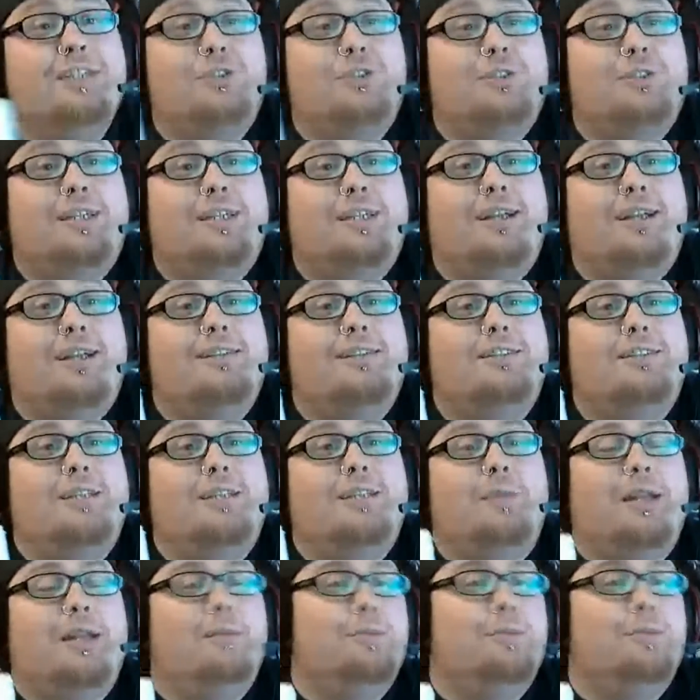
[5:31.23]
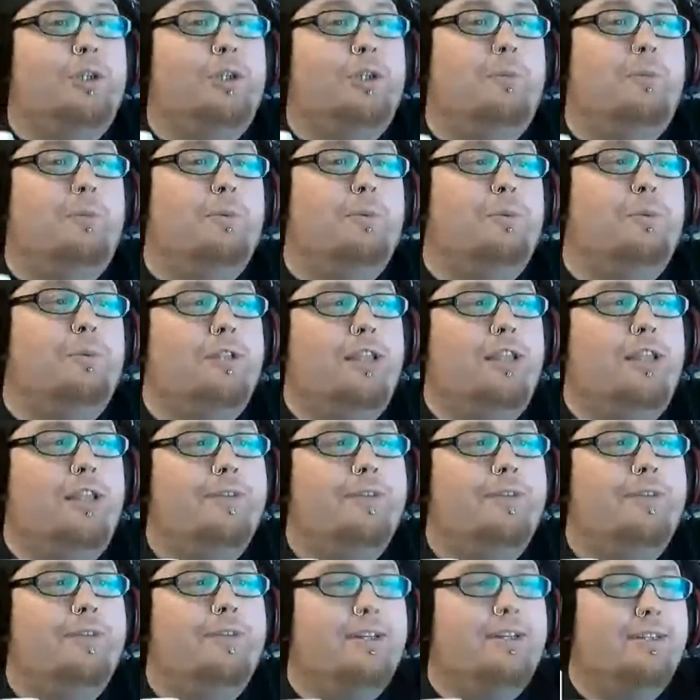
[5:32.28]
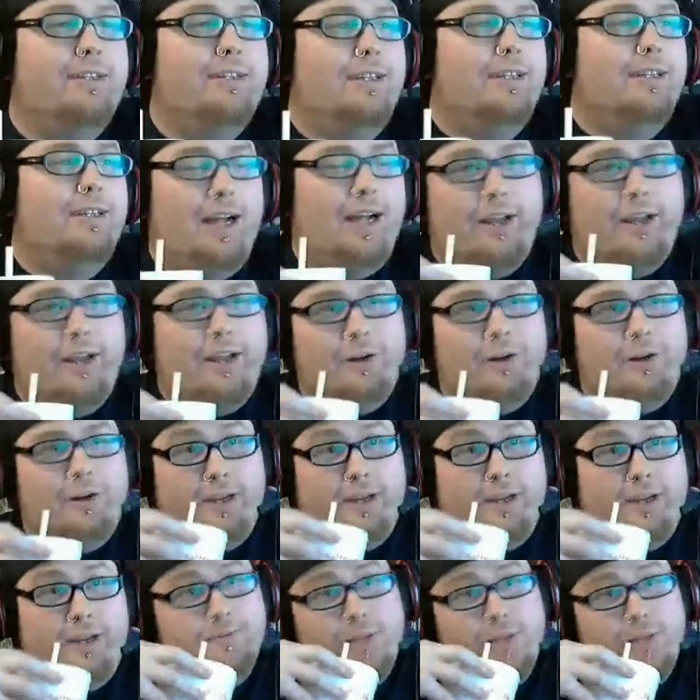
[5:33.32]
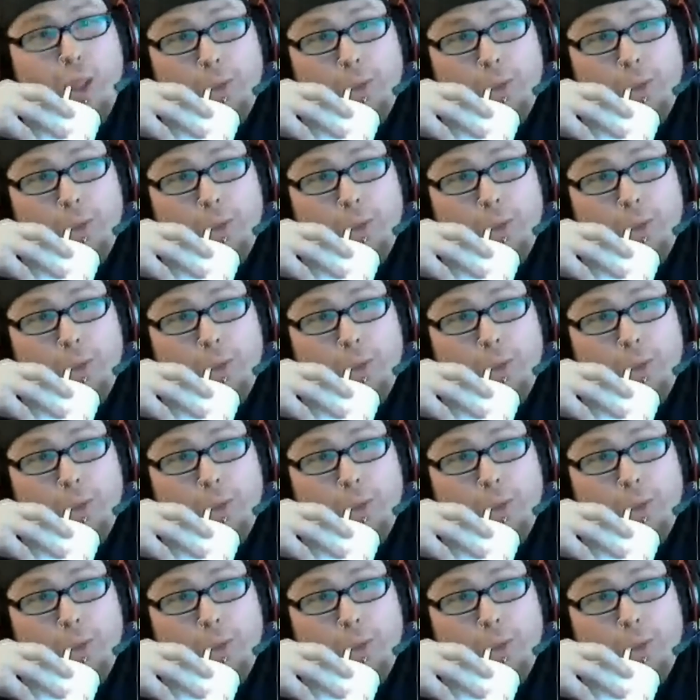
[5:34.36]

interesting concept, and I'm sure people will love it. I don't care.